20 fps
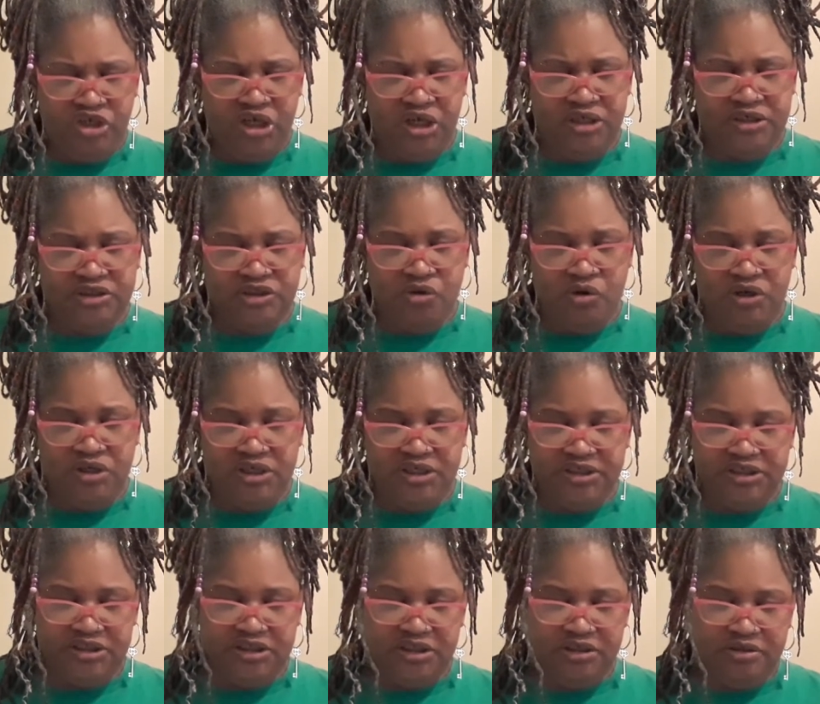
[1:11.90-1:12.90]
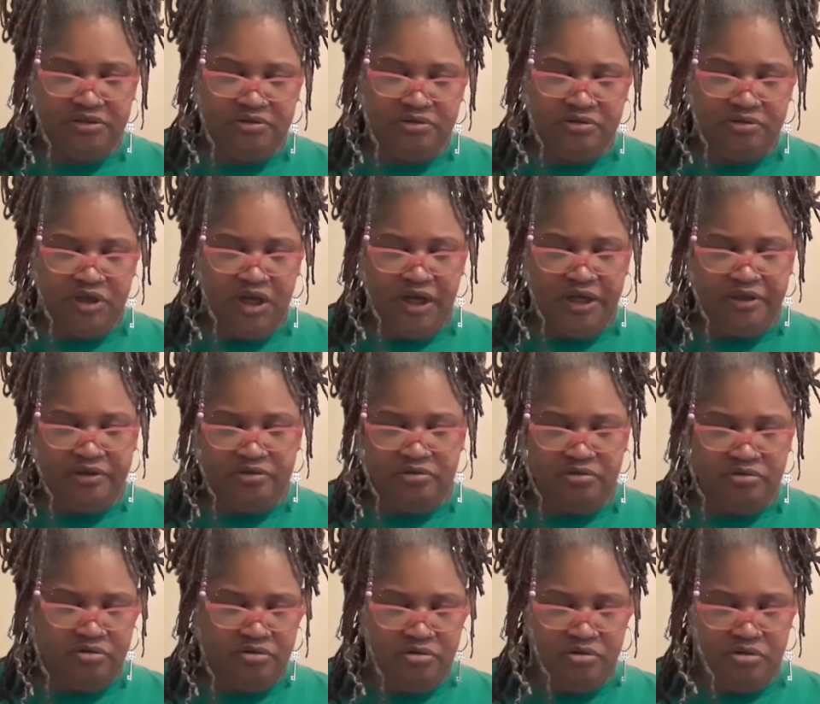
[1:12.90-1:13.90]
And so, it listed like
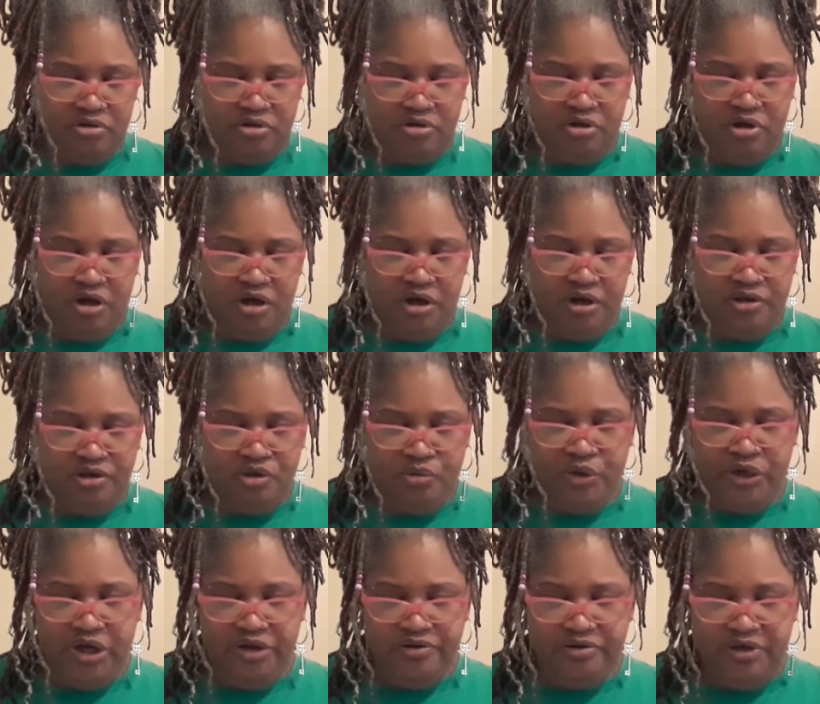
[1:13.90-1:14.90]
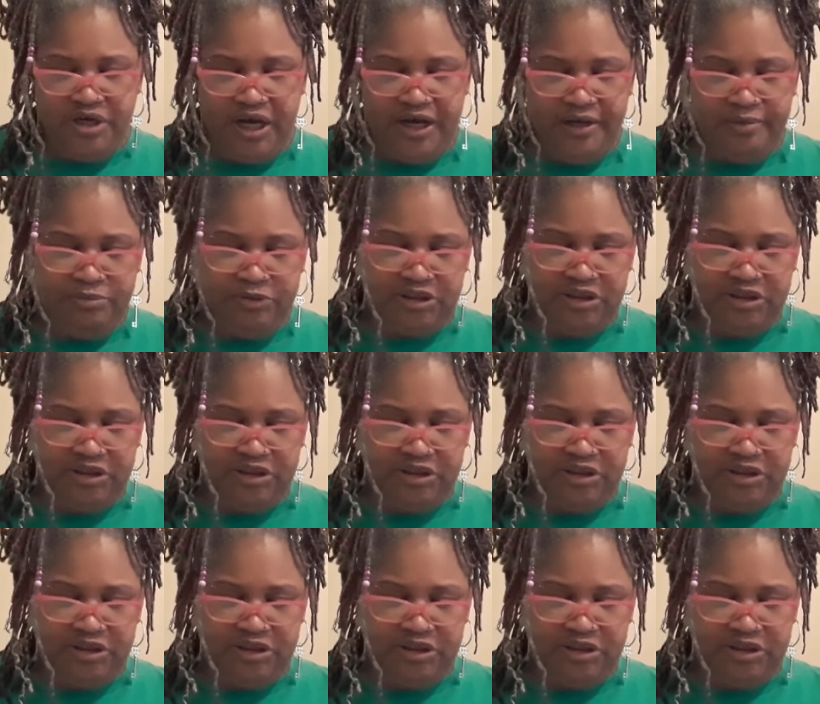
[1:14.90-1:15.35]
three other names